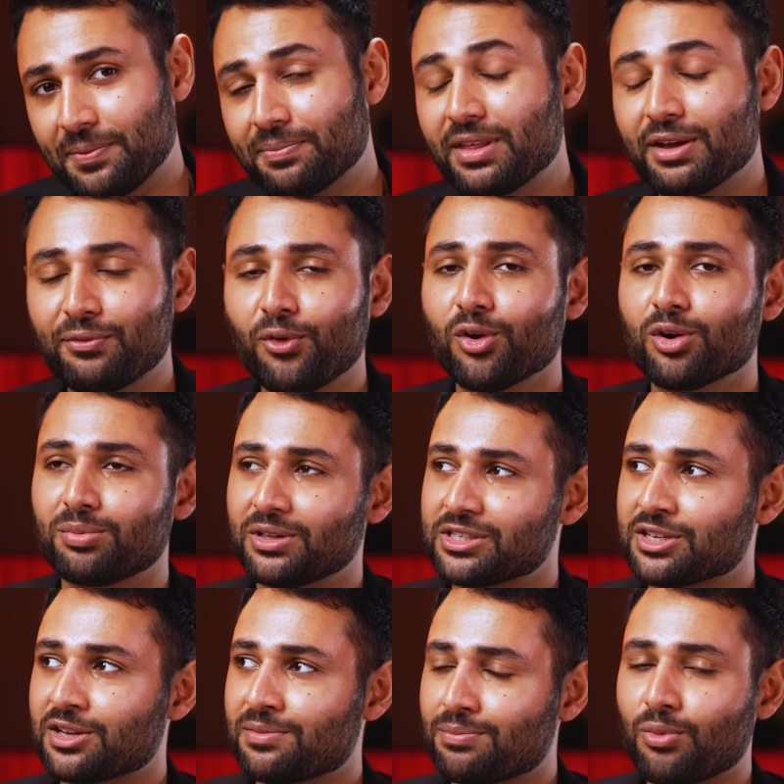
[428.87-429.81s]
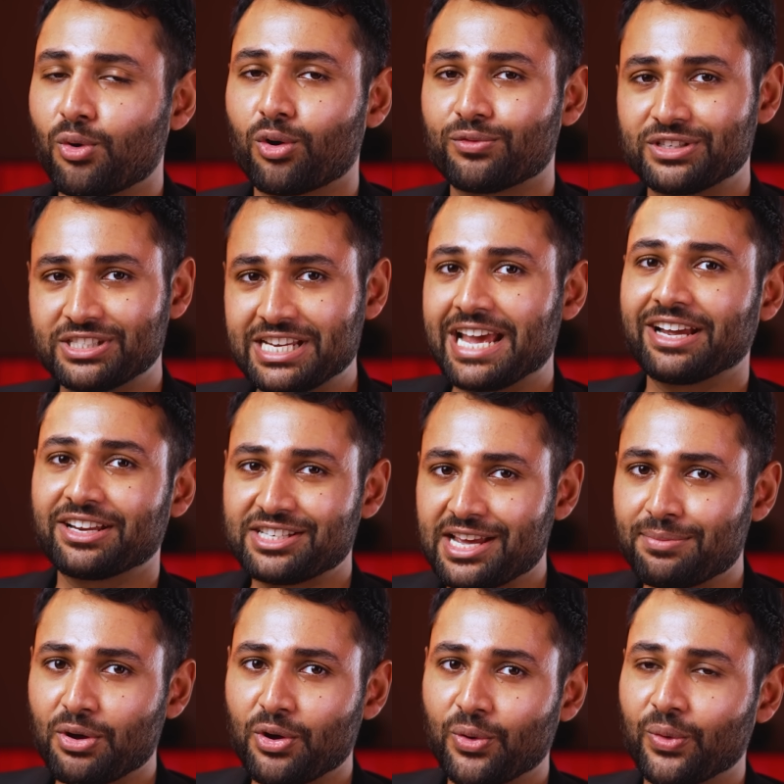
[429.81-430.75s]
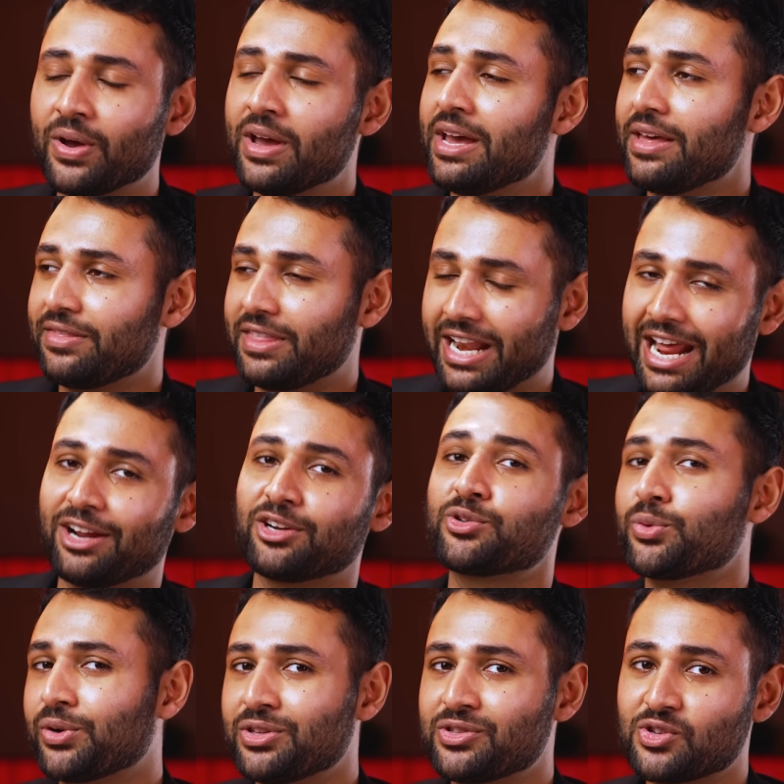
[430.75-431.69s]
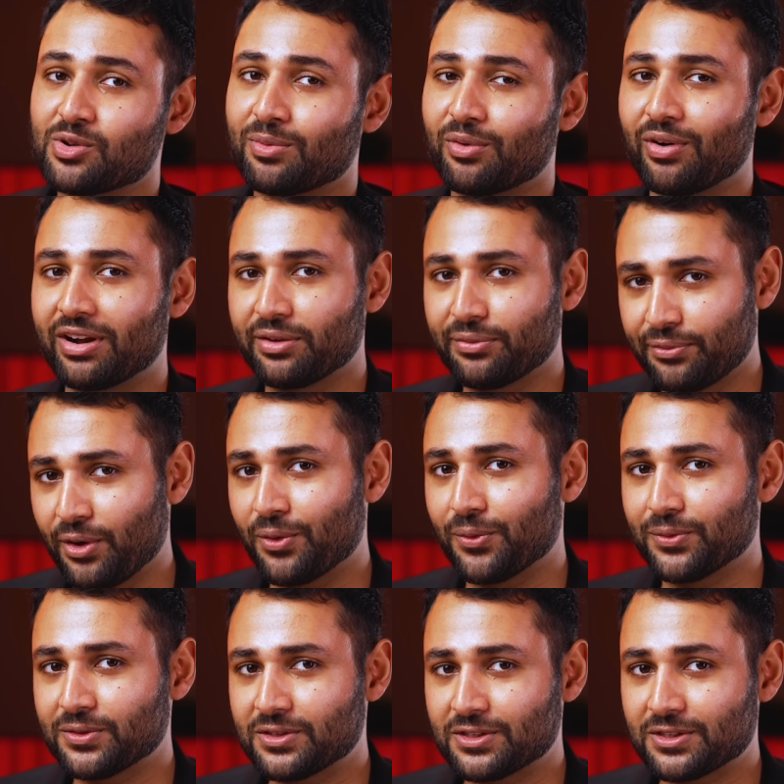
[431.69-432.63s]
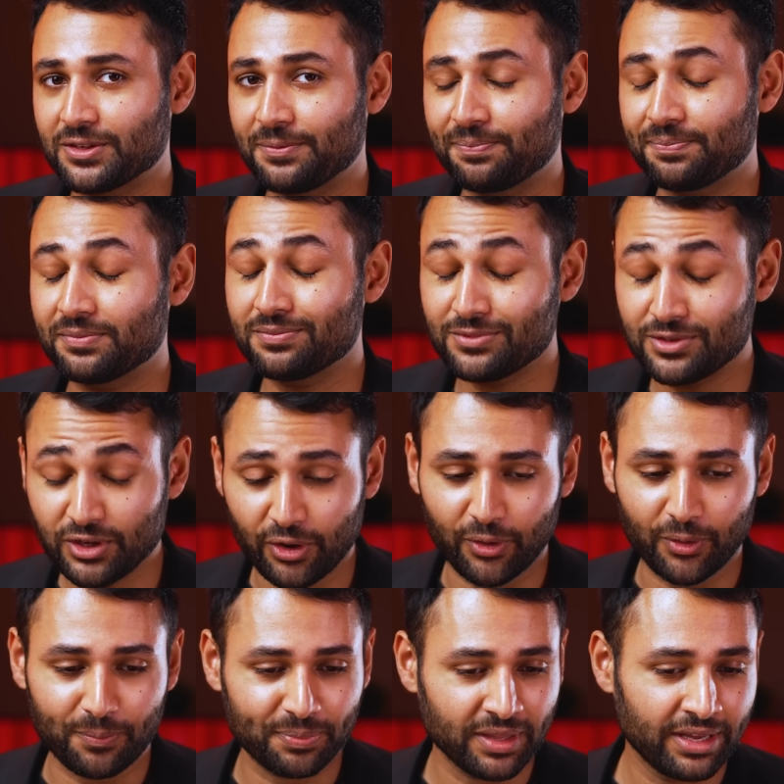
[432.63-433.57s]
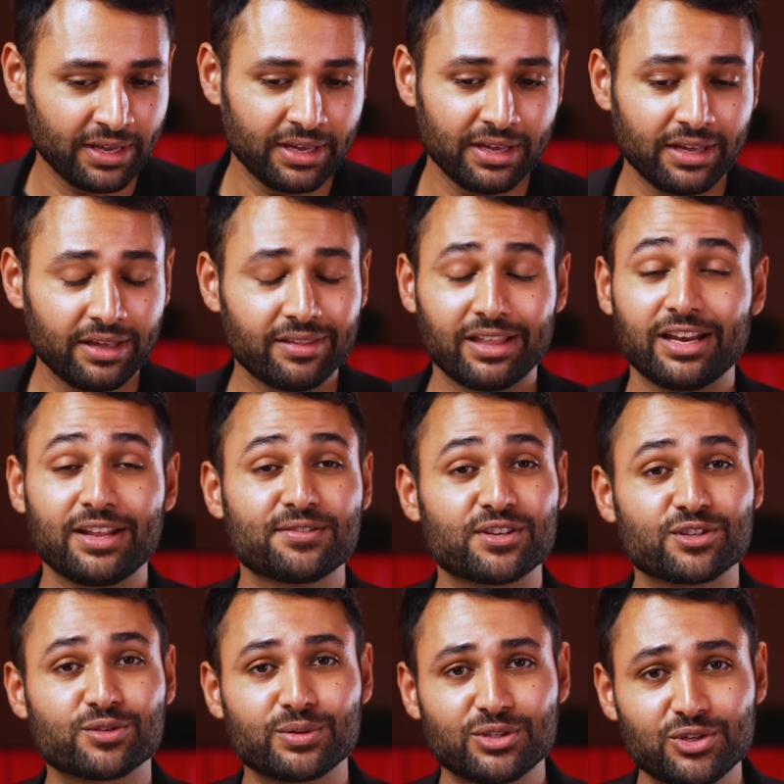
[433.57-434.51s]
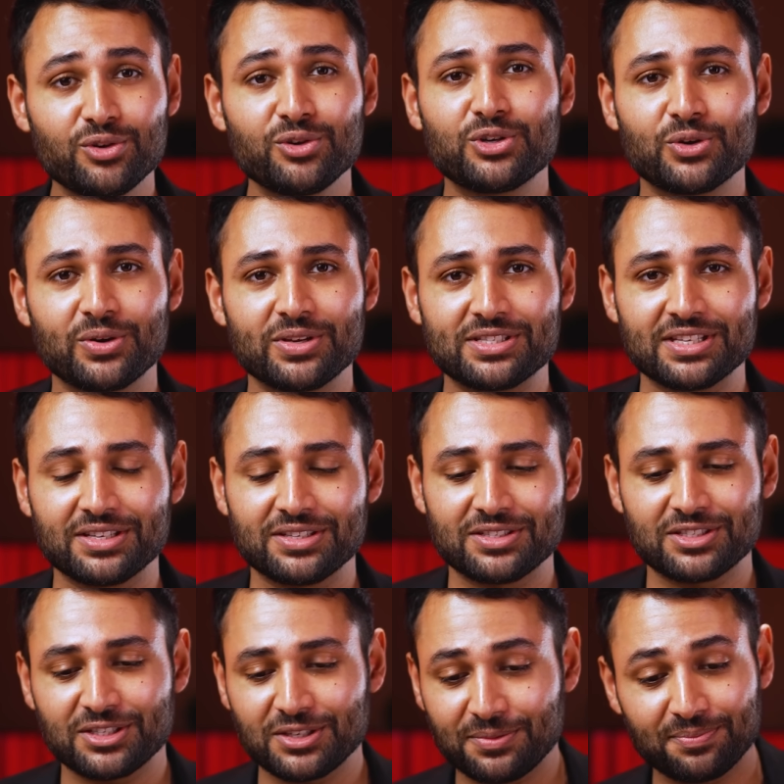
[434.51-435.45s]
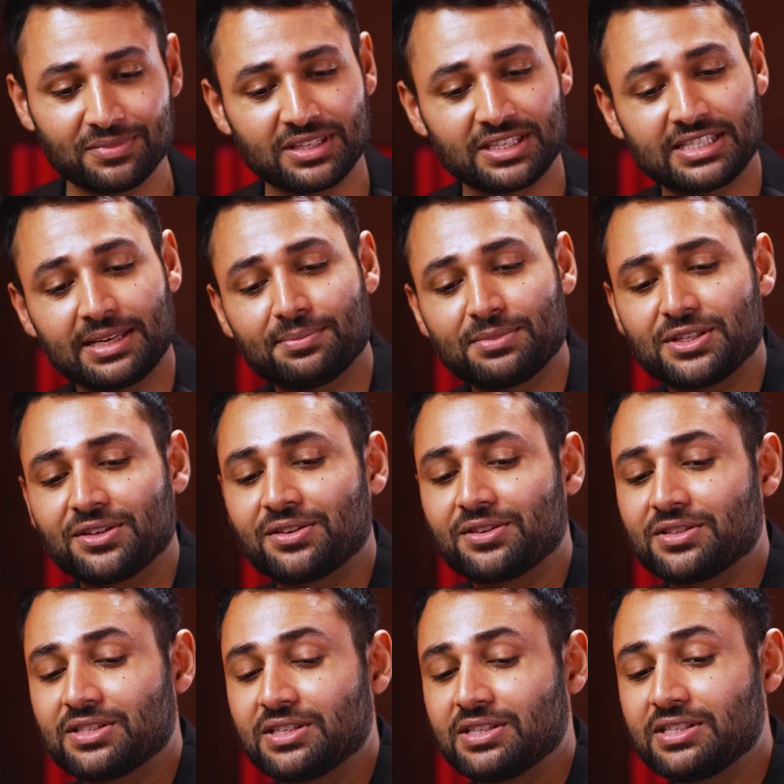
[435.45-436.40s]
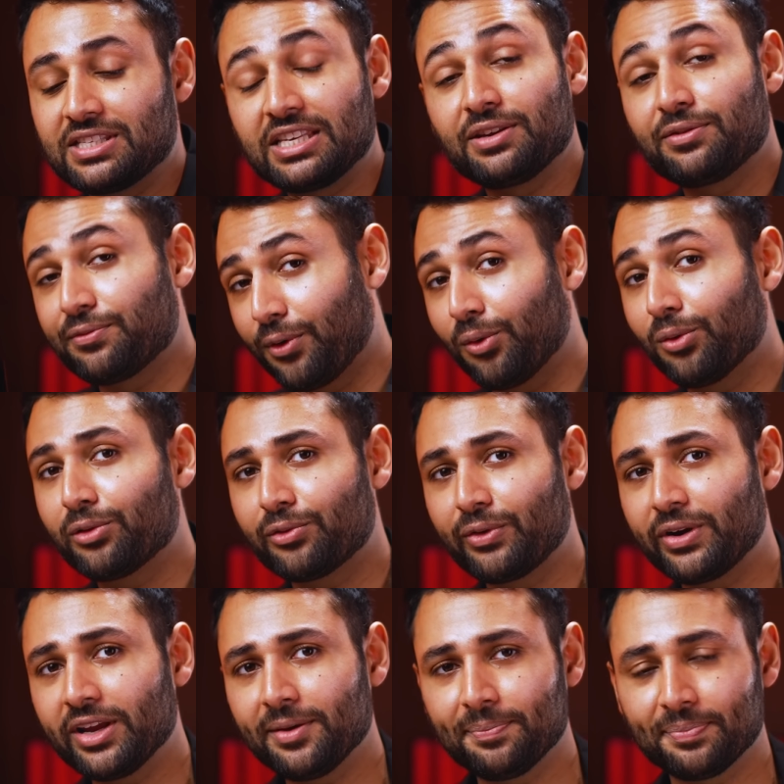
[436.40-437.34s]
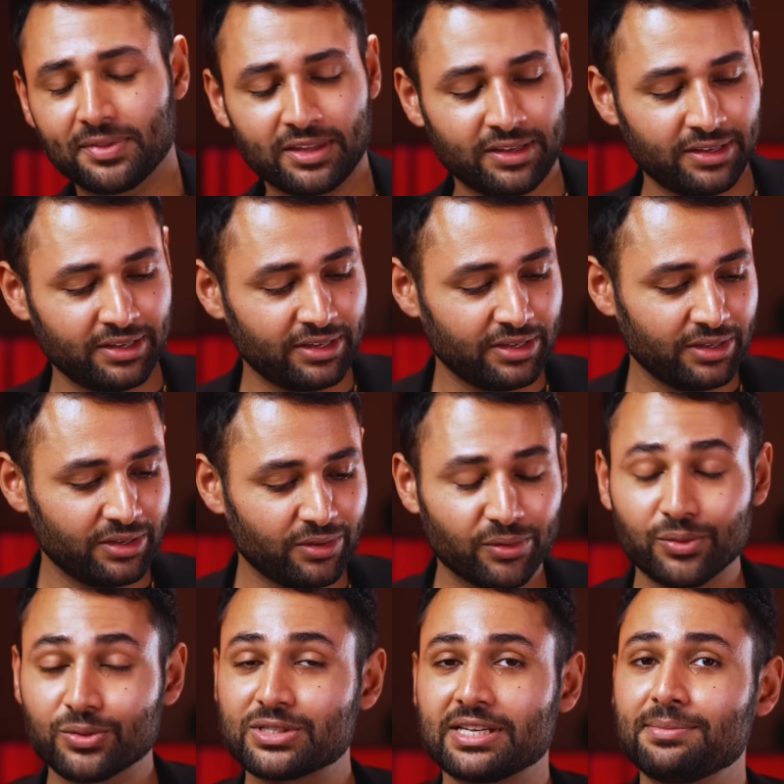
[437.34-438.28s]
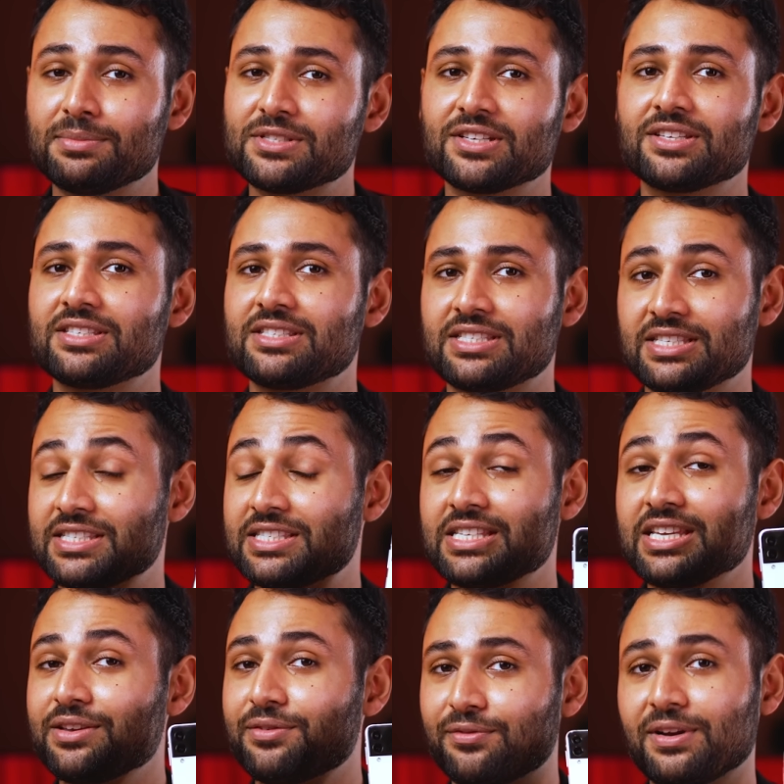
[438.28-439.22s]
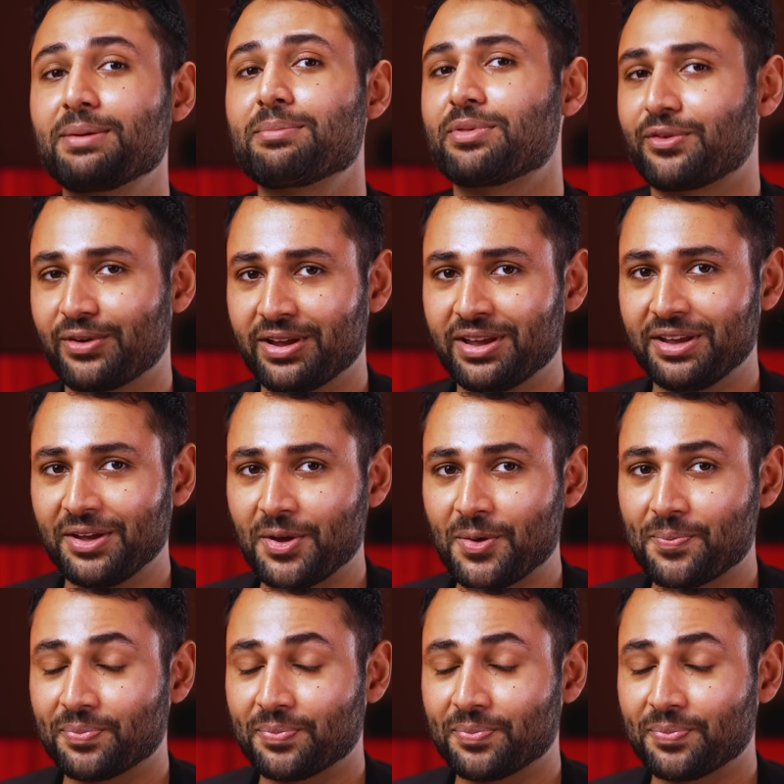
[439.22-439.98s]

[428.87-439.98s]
Their foldables are more of a tech demo than actual consumer-ready phones. So, that leaves us with two choices, Samsung's Z Fold 3 or Samsung's Z Flip 3.